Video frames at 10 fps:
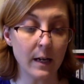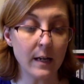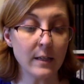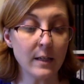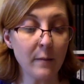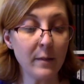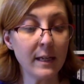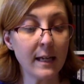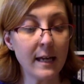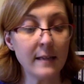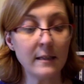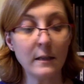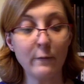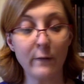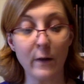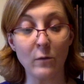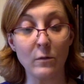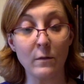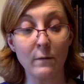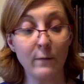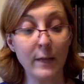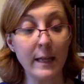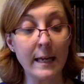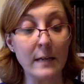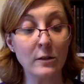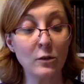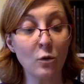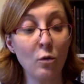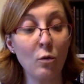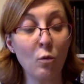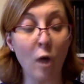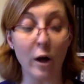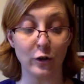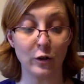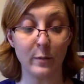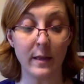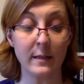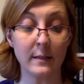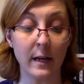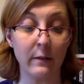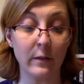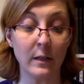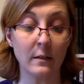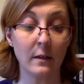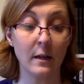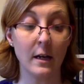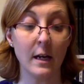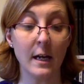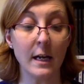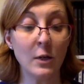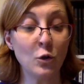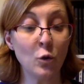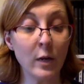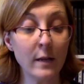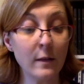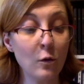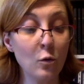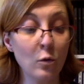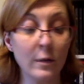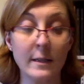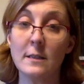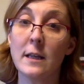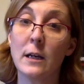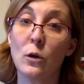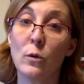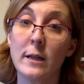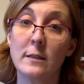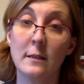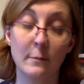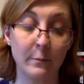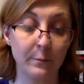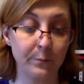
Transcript: Dominic gazed at the fountain, feeling his soul washed by the sight of it, enjoying the coolness that caressed him.